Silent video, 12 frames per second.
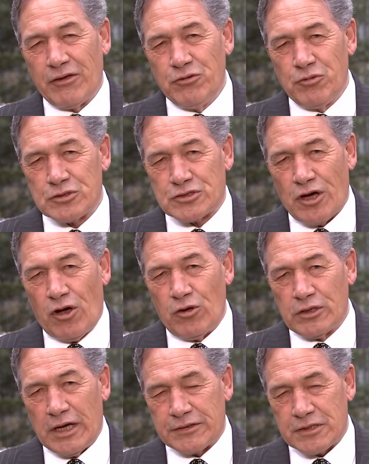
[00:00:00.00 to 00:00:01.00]
you were
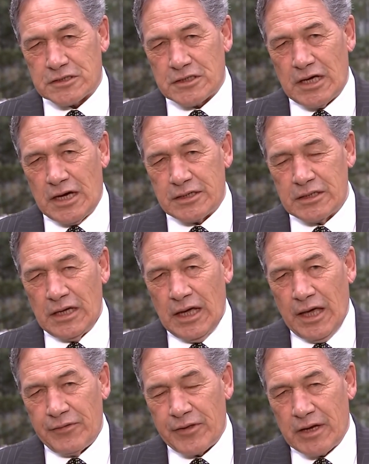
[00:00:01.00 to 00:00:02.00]
told at the start
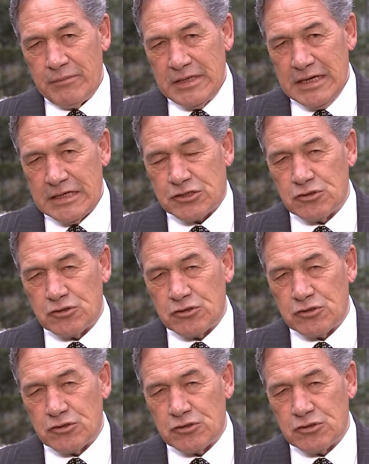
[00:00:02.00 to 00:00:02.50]
that I'm here